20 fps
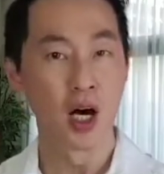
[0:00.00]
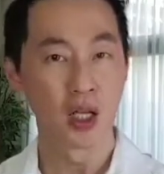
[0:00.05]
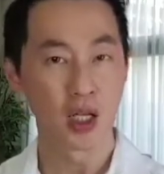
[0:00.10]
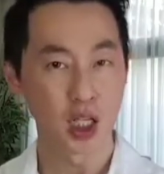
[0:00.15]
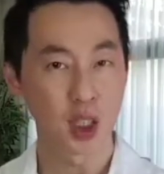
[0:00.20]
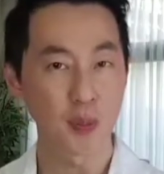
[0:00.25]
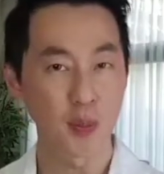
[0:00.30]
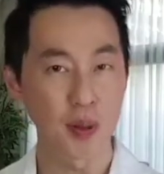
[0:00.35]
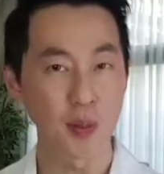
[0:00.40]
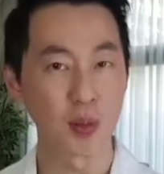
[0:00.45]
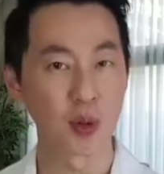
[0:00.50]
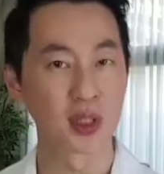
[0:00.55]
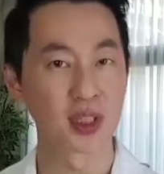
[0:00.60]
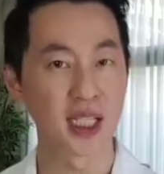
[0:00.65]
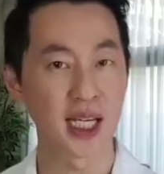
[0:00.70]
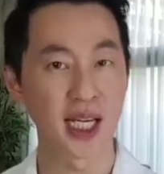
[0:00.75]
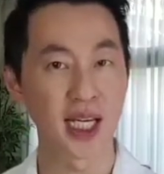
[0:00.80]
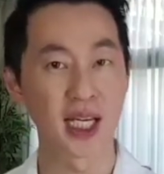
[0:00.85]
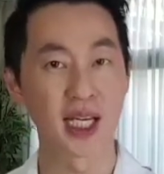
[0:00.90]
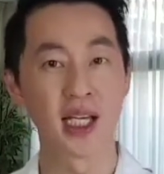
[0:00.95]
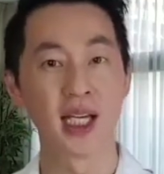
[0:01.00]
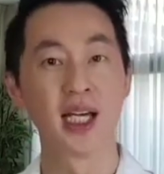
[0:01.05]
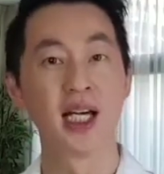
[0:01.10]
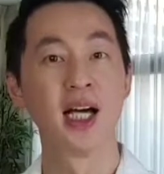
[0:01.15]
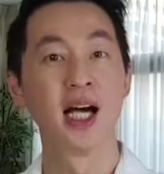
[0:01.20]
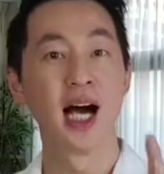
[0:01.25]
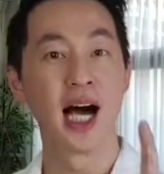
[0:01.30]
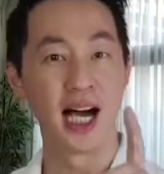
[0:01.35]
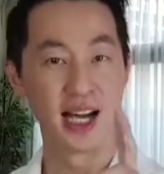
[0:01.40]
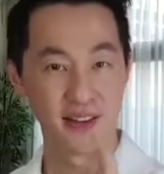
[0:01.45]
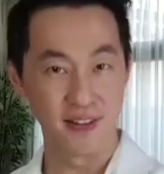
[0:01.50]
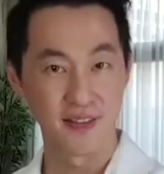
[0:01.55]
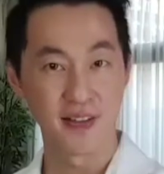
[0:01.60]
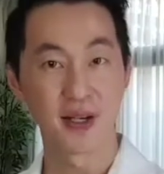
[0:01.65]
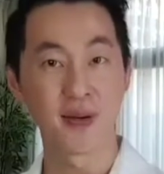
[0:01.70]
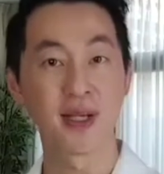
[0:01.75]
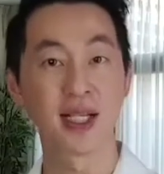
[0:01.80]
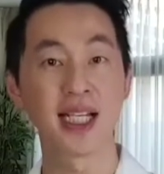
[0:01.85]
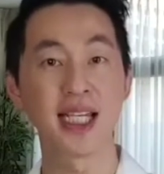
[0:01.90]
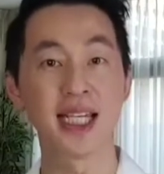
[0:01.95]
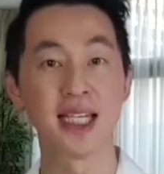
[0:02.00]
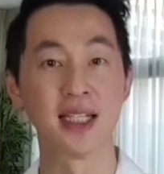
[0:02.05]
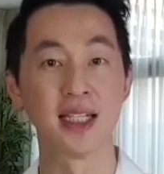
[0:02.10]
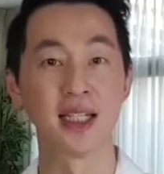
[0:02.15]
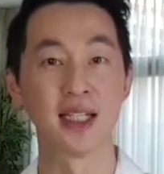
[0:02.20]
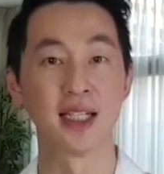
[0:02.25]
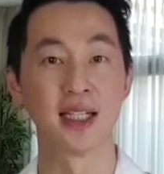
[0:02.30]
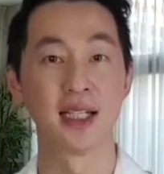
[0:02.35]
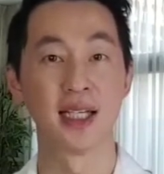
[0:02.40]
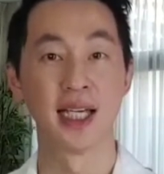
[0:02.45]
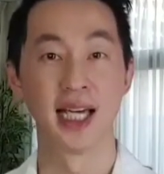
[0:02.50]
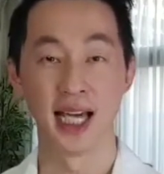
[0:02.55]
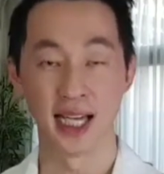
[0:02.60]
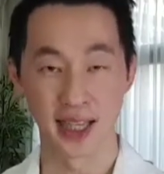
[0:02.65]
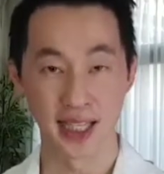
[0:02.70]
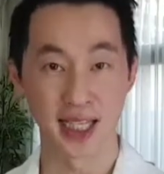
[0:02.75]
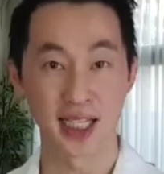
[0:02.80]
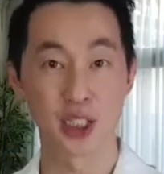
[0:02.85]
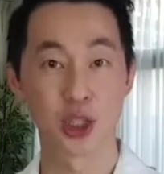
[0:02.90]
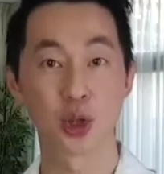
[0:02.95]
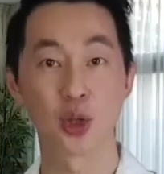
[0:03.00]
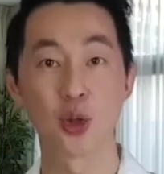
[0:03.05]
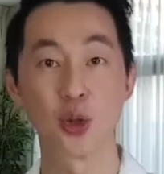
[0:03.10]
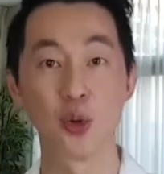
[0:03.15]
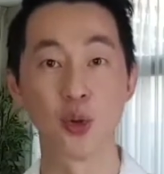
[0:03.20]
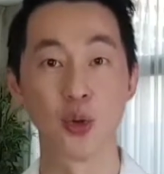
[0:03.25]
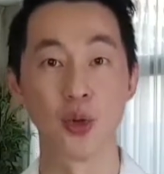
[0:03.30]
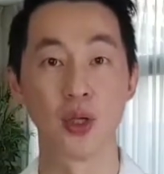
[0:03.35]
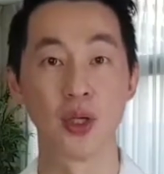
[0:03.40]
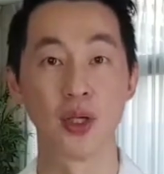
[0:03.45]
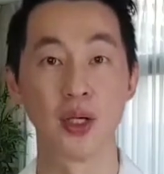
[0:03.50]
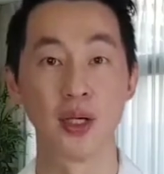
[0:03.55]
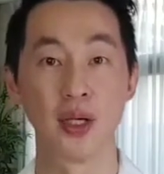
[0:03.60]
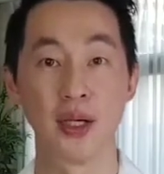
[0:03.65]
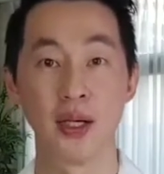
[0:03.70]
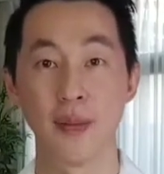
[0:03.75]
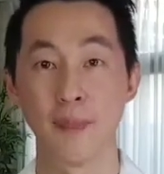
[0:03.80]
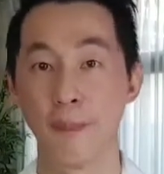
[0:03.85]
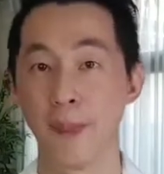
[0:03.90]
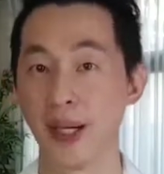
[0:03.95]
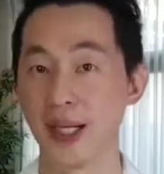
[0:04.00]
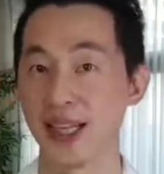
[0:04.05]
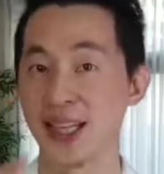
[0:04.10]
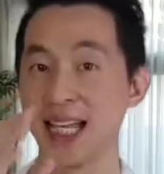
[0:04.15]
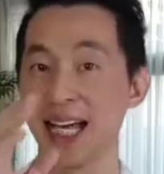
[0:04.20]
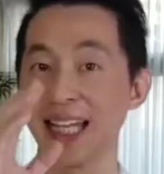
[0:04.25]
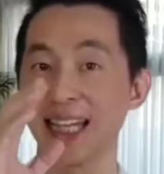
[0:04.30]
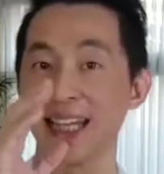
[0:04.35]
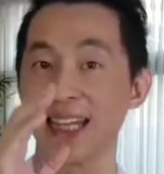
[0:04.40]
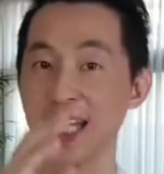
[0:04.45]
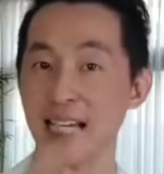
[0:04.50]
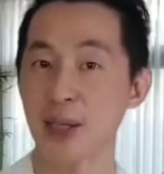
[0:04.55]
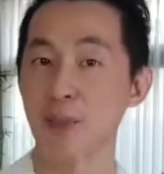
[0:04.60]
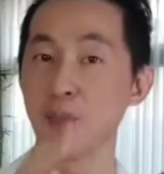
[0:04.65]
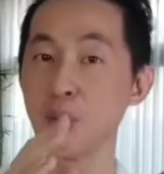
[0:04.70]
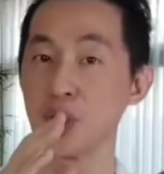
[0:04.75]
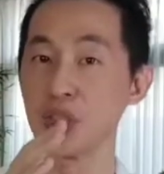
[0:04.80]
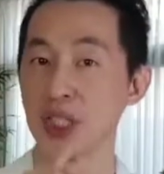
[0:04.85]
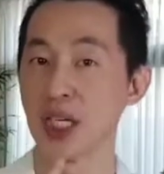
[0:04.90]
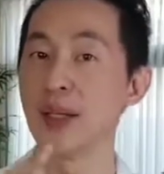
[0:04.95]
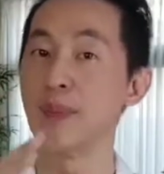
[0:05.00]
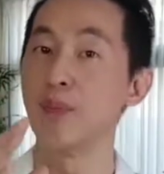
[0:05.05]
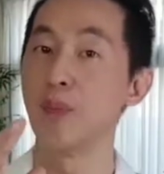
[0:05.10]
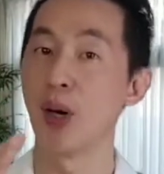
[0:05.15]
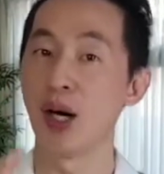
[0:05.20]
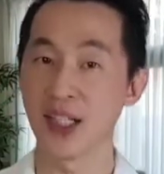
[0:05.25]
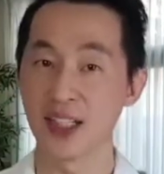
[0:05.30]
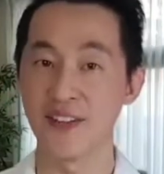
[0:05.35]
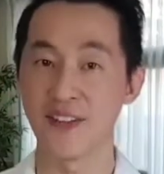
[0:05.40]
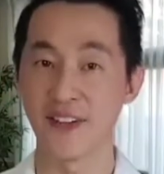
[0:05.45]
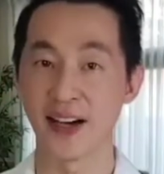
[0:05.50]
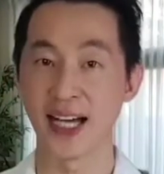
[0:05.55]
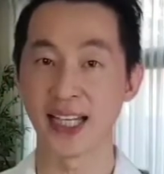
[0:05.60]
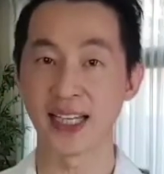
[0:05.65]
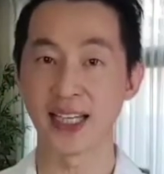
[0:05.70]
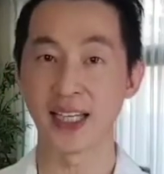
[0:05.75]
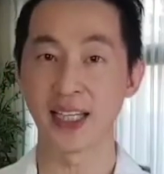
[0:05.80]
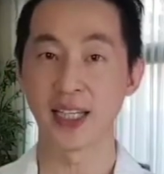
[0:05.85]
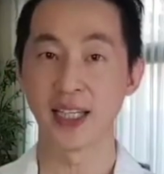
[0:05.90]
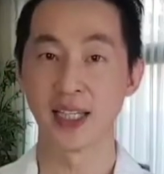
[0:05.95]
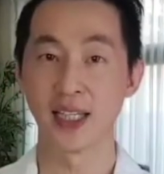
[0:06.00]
A lot of people say I am very lean, and that is true. But that 10% body fat